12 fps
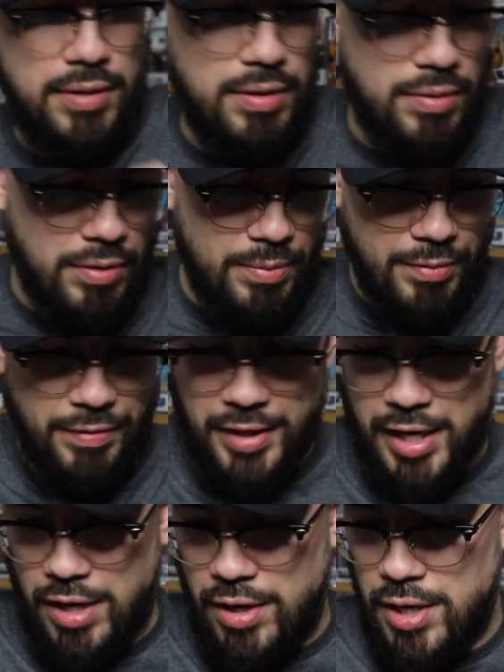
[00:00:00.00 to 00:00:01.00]
horror movie
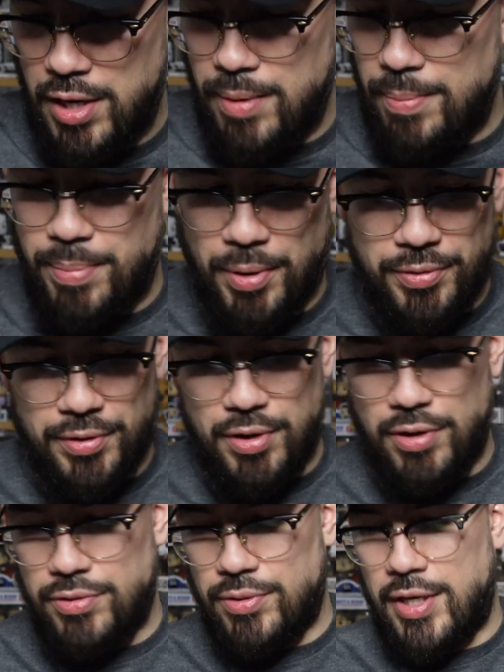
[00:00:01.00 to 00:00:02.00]
there. Both of
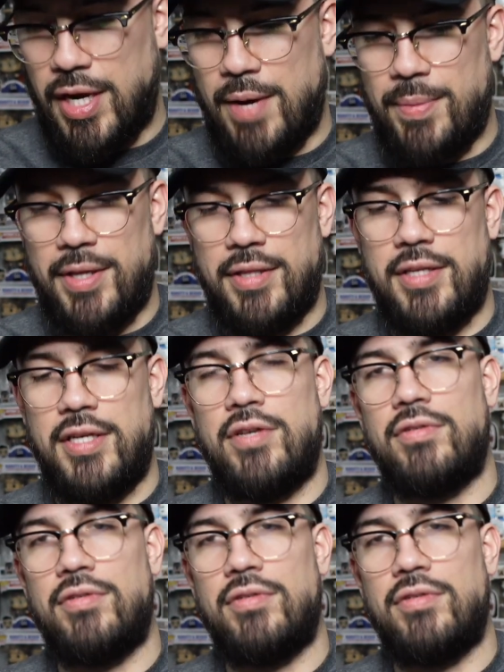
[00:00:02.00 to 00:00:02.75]
those are common. The